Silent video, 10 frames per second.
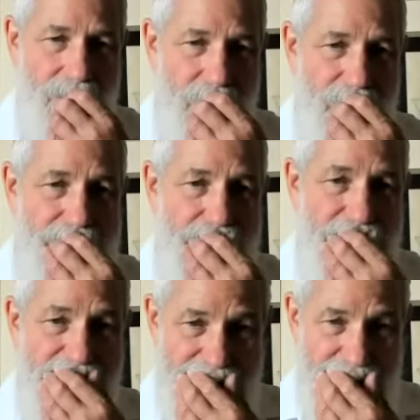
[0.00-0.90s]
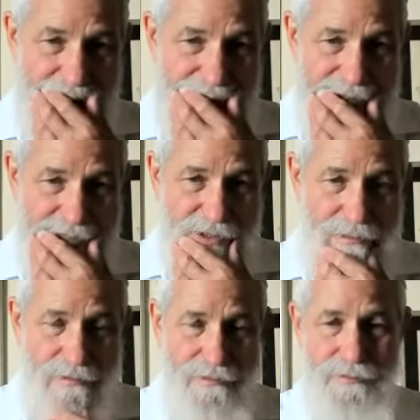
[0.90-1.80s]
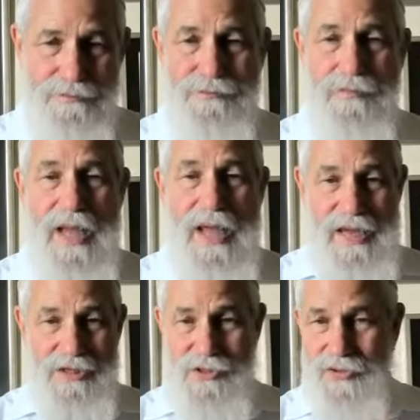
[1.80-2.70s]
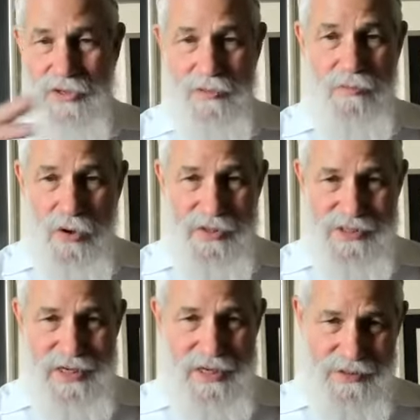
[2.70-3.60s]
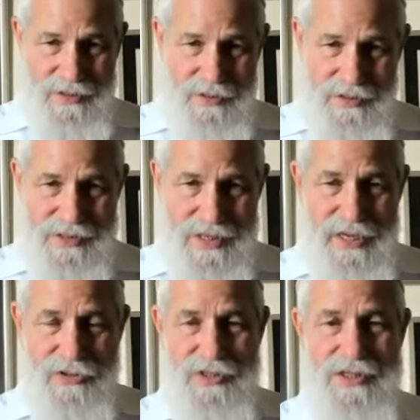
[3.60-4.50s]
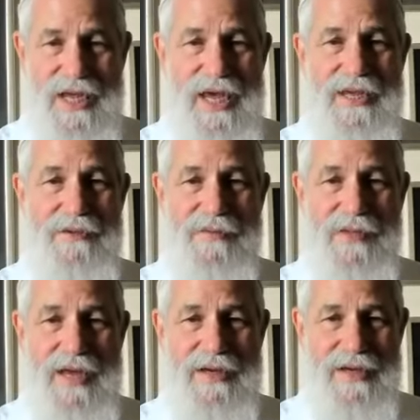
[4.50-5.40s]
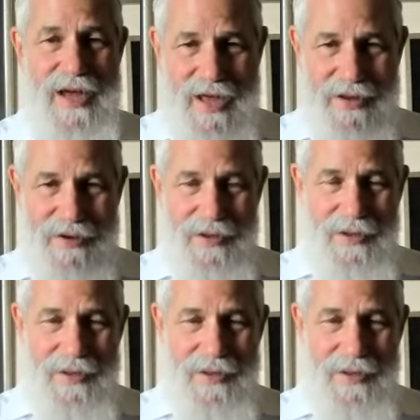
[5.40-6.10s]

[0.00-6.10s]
Brit means circumcision. And so the Gemara says, the sages say that God